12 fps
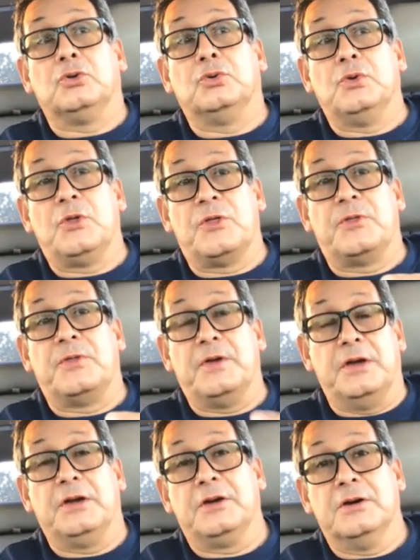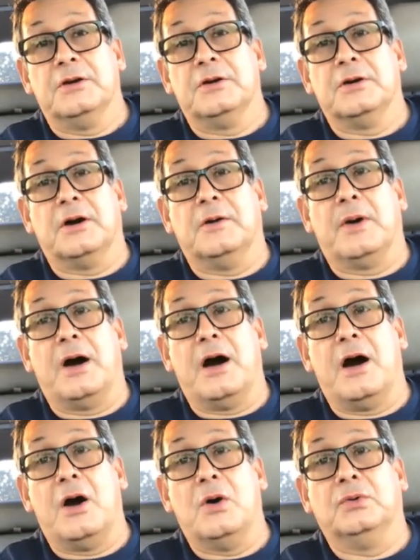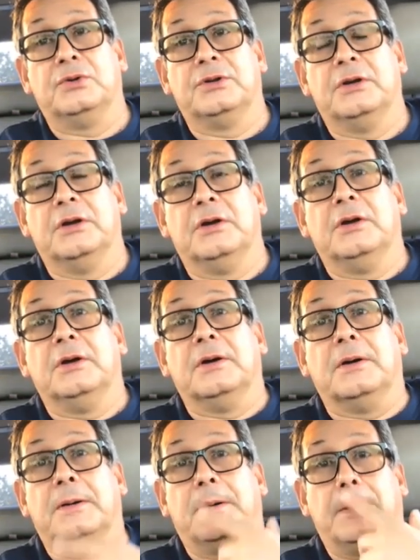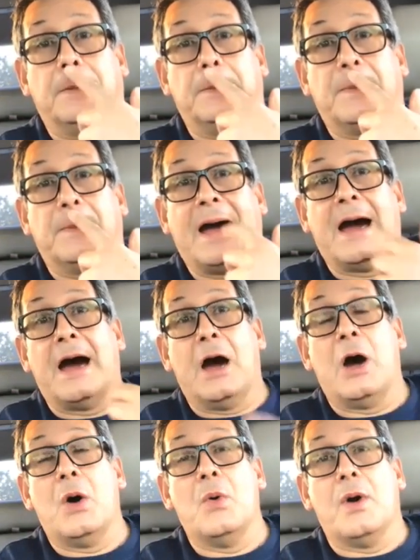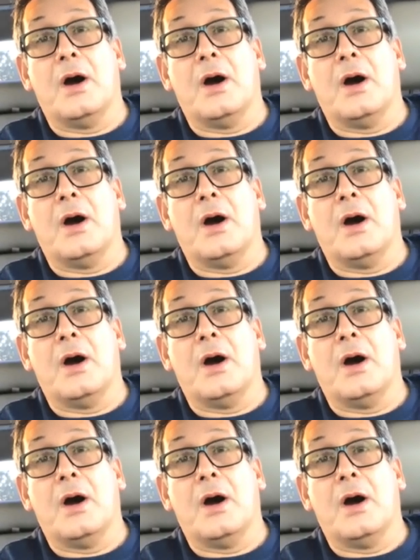to think about um, how